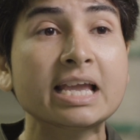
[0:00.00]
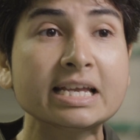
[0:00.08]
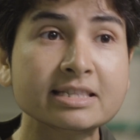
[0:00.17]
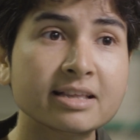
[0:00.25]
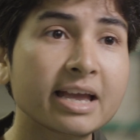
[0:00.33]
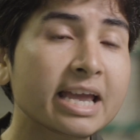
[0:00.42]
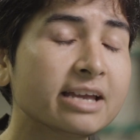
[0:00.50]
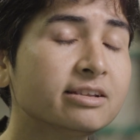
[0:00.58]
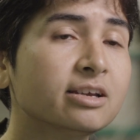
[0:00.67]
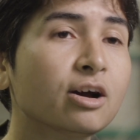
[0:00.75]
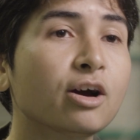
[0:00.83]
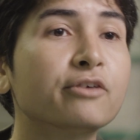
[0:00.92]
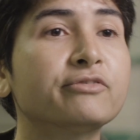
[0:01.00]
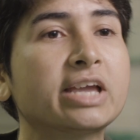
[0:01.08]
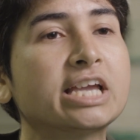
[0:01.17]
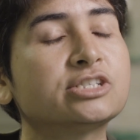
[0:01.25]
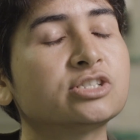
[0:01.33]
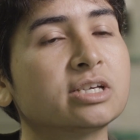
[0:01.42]
In the area of
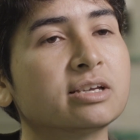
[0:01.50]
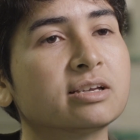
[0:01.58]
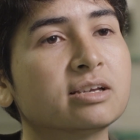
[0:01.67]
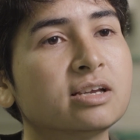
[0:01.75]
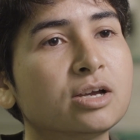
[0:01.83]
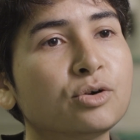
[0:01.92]
aging,